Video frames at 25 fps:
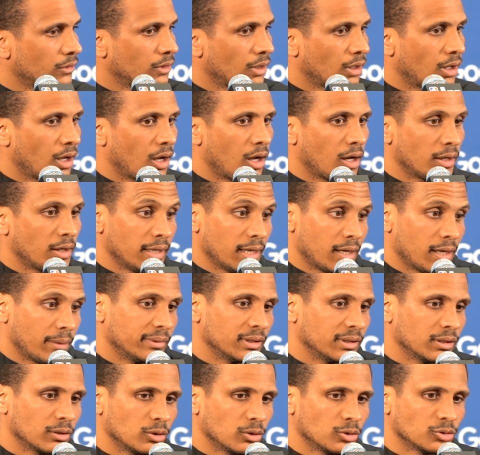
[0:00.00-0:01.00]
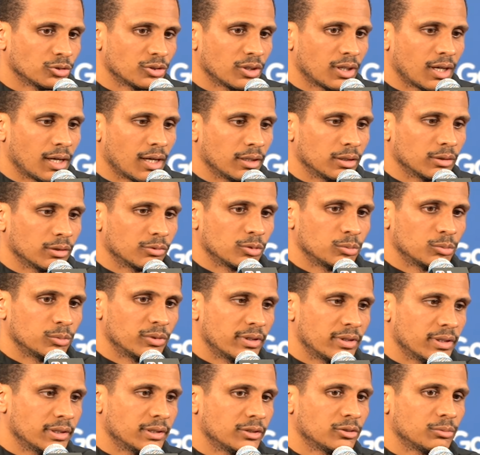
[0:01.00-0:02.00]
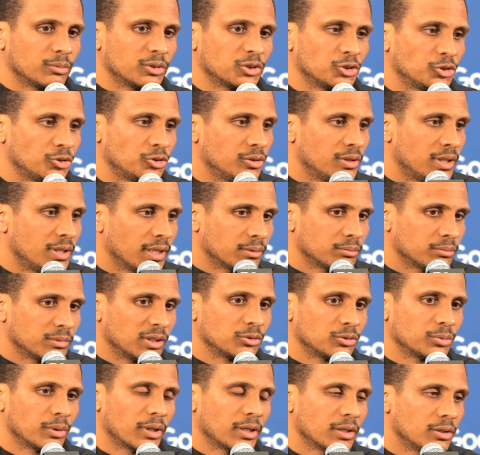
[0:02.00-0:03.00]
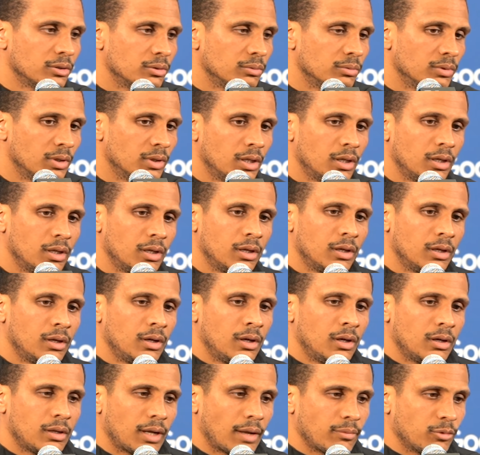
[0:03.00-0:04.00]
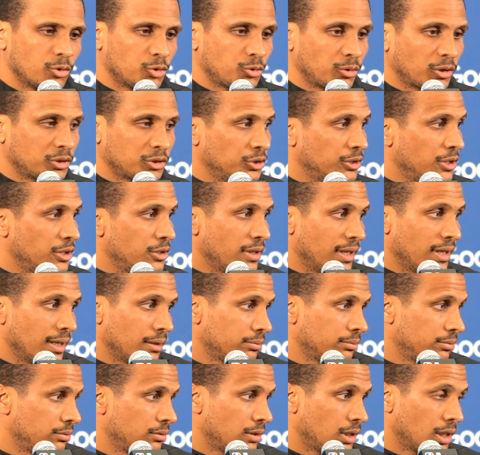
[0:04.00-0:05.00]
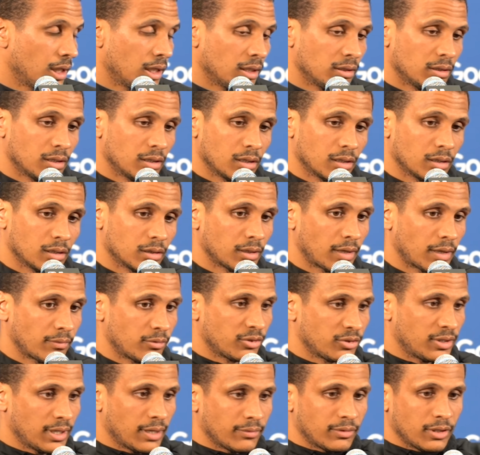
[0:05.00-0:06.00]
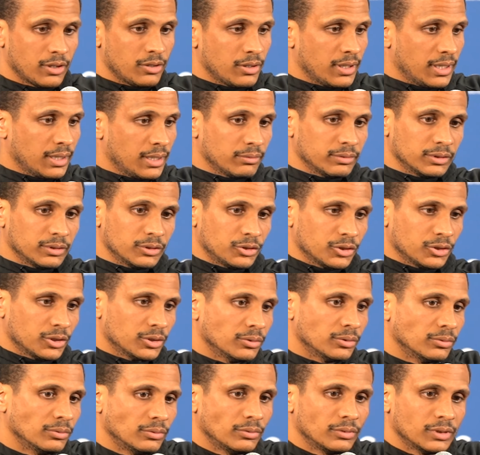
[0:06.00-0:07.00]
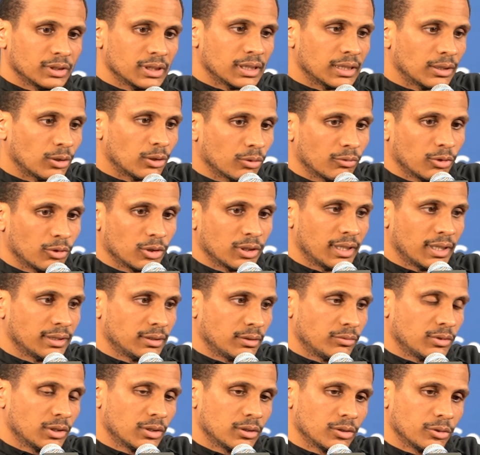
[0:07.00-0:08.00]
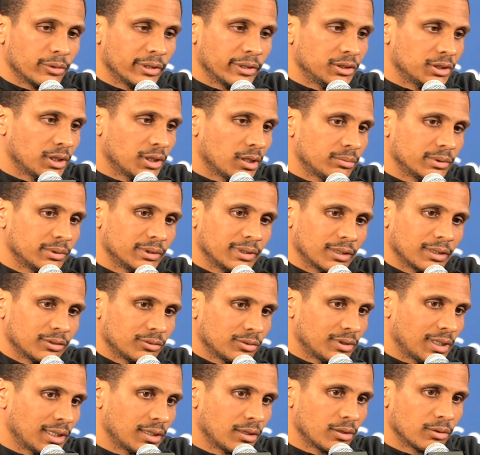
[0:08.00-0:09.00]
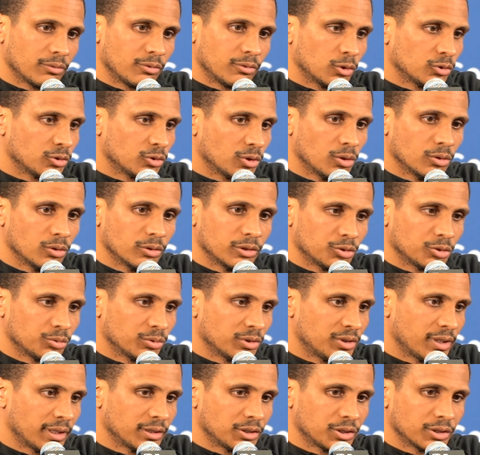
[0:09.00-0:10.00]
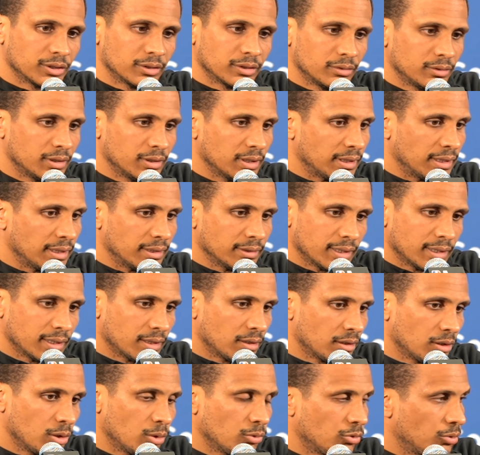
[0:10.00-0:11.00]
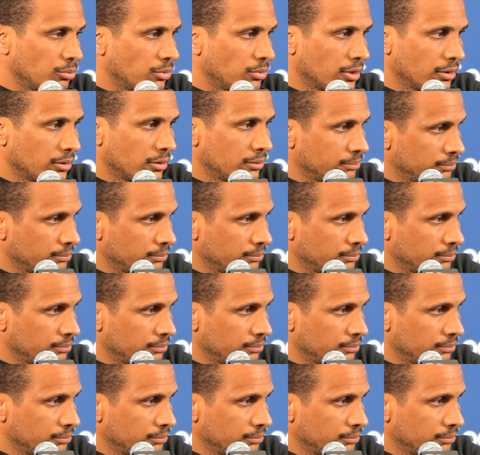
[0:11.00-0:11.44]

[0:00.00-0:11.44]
I mean, the goal is to hire from within as much as you can. That's why you have the structure that you have and have the staff that you have. And so all of our guys have done a great job, and that's kind of the first goal is retention and then kind of go from there.